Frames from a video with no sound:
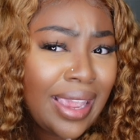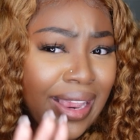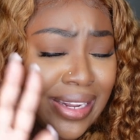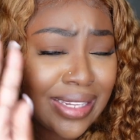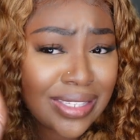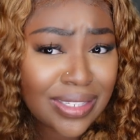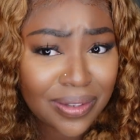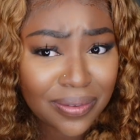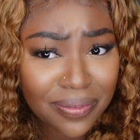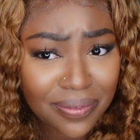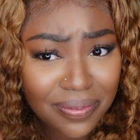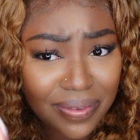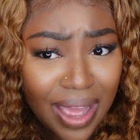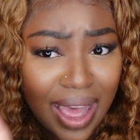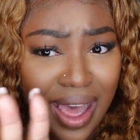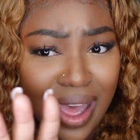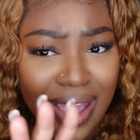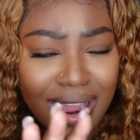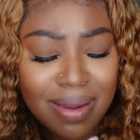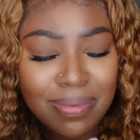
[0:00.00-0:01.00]
It's a
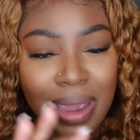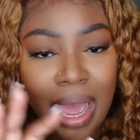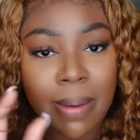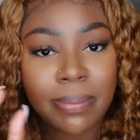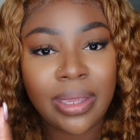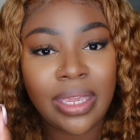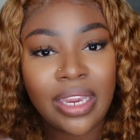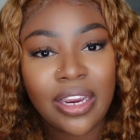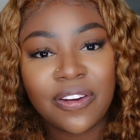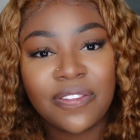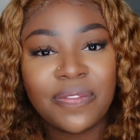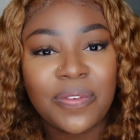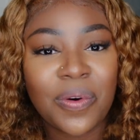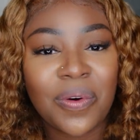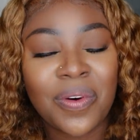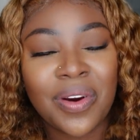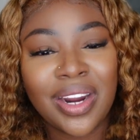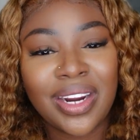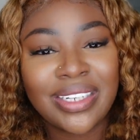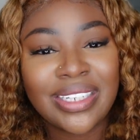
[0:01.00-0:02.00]
vibe. I'm here
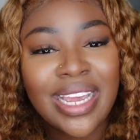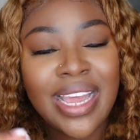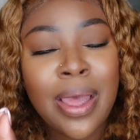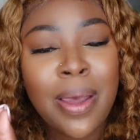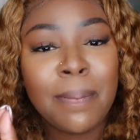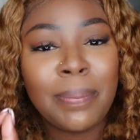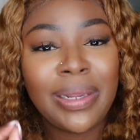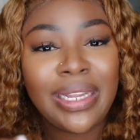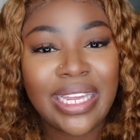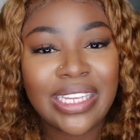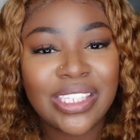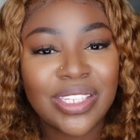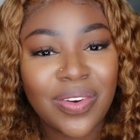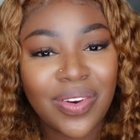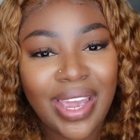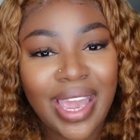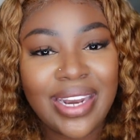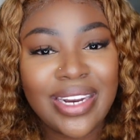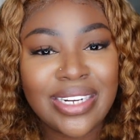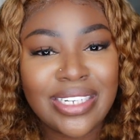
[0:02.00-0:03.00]
for it, but let's
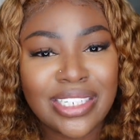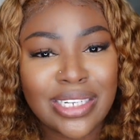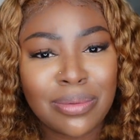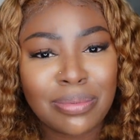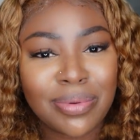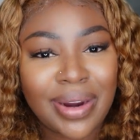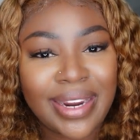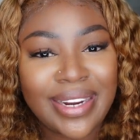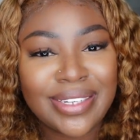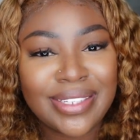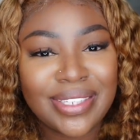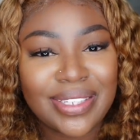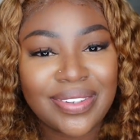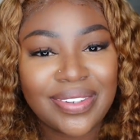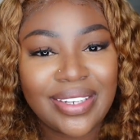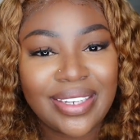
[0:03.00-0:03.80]
go ahead and jump right into